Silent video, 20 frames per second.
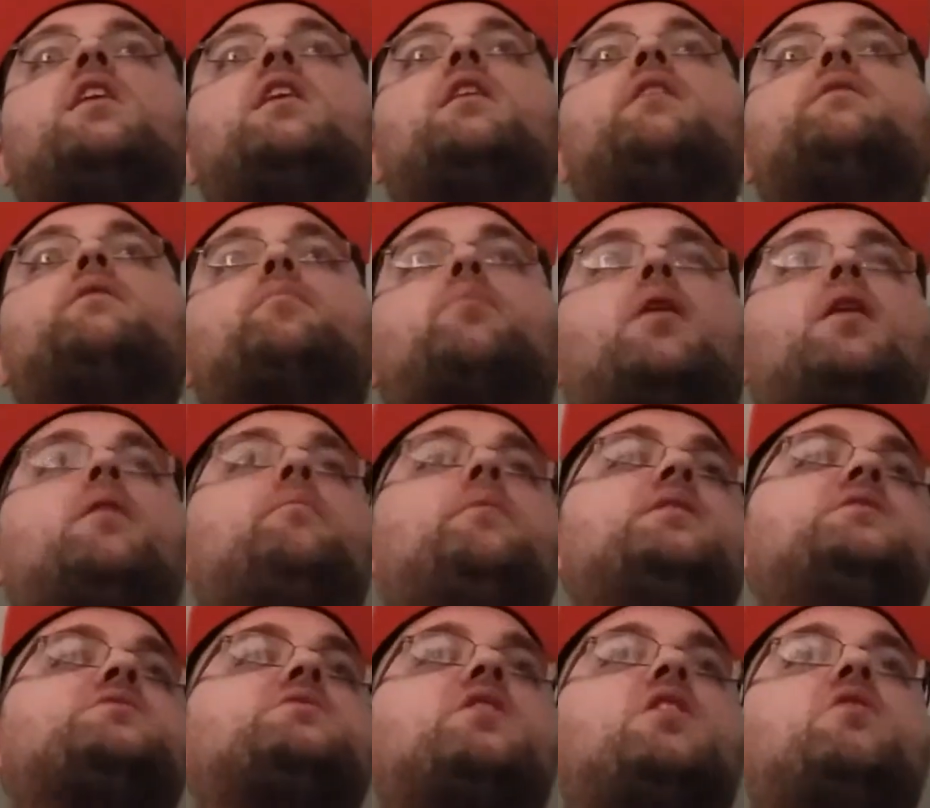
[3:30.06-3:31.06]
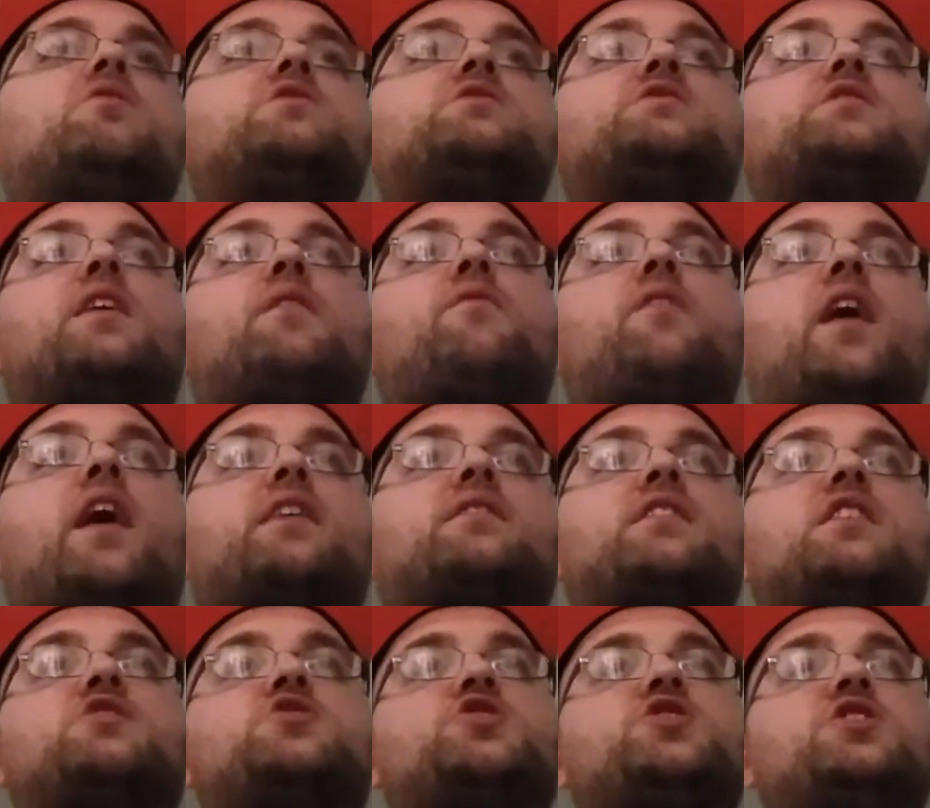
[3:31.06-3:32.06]
The problem is though is the fact
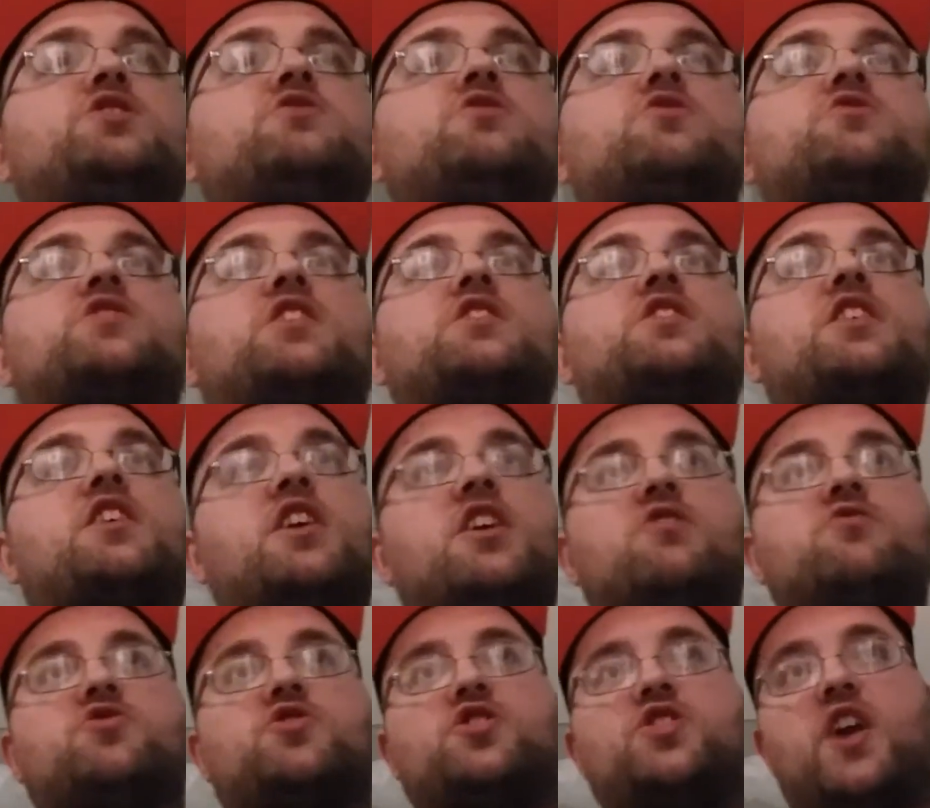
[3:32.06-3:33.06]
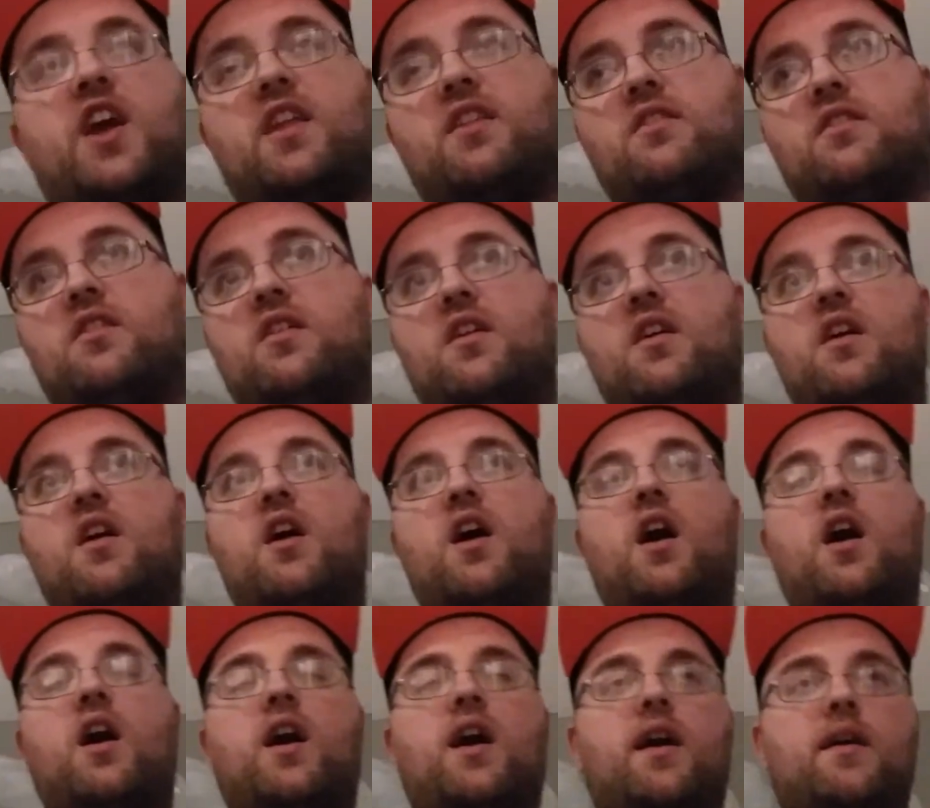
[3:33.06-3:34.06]
that she knows how to kill shit,
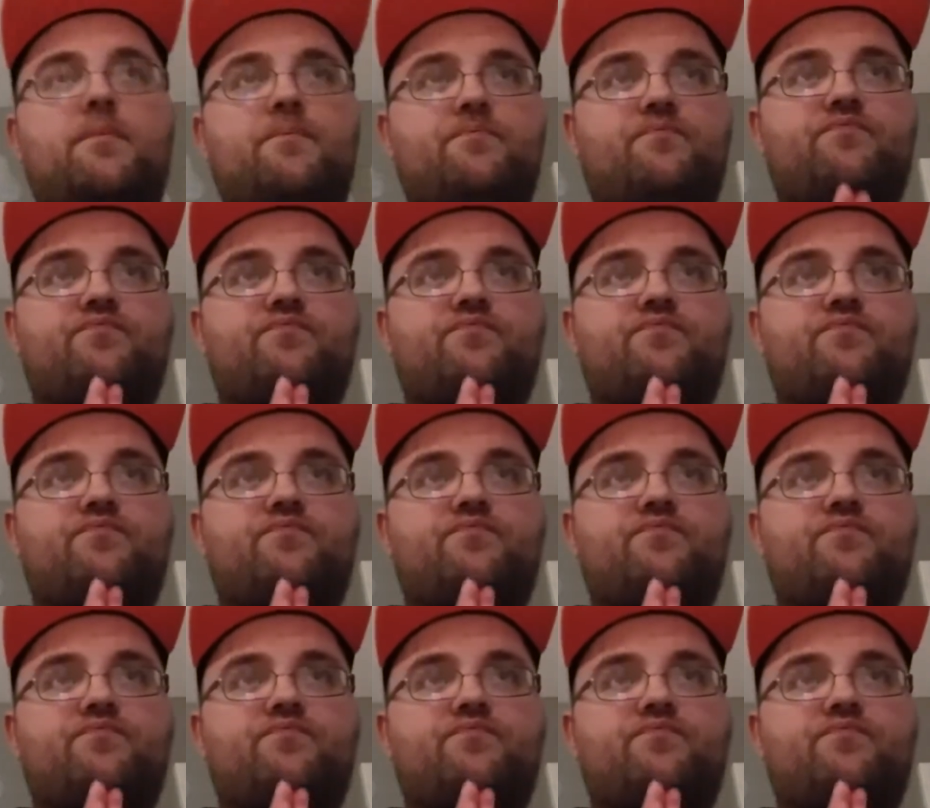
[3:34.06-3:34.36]
um,